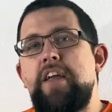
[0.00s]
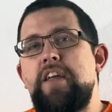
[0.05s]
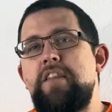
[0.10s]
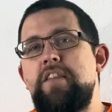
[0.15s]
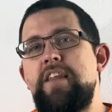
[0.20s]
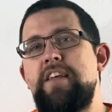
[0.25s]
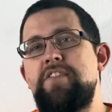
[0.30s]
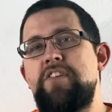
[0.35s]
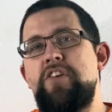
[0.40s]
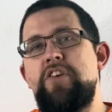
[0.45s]

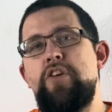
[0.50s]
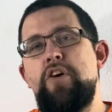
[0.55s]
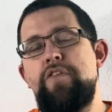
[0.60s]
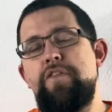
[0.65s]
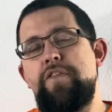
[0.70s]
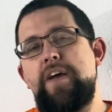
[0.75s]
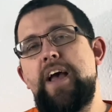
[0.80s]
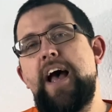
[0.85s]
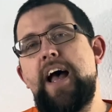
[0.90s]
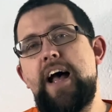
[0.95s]
there's enough
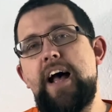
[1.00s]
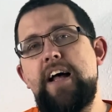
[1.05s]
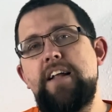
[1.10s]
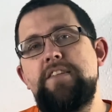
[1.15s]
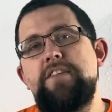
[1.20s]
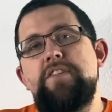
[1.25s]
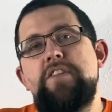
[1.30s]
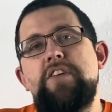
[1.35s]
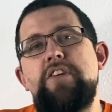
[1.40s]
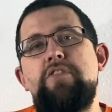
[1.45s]

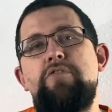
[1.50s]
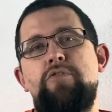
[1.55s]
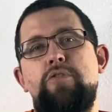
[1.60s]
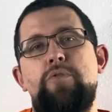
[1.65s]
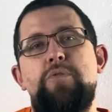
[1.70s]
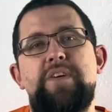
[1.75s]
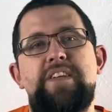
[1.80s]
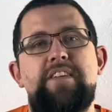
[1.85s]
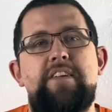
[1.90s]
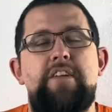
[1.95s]
cards that you're
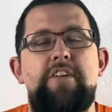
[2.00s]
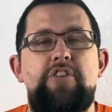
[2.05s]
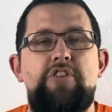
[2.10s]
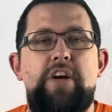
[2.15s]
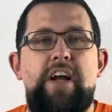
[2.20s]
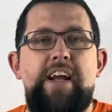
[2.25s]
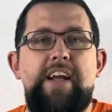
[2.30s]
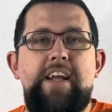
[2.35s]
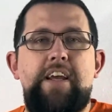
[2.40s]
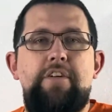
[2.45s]
always going to
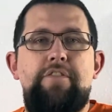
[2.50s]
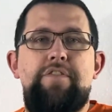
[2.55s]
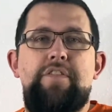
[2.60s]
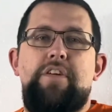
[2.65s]
try and go for